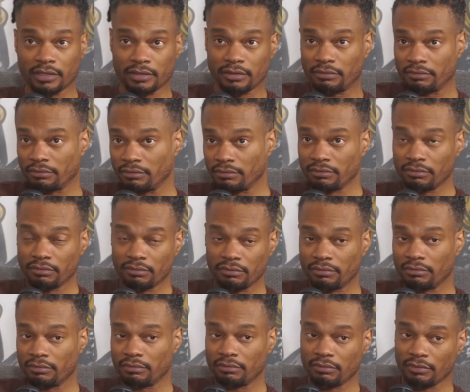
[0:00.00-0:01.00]
of.
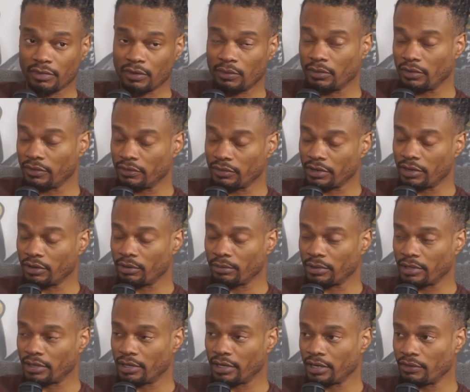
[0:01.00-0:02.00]
I wonder if today will be
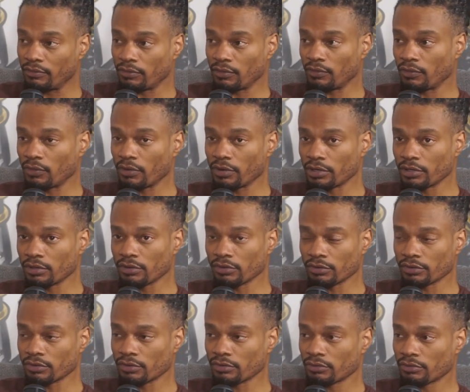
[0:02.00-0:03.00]
the day for four
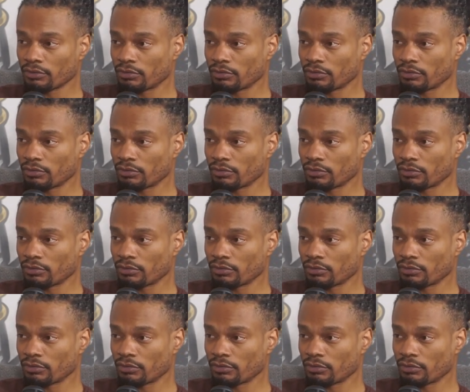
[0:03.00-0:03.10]
years.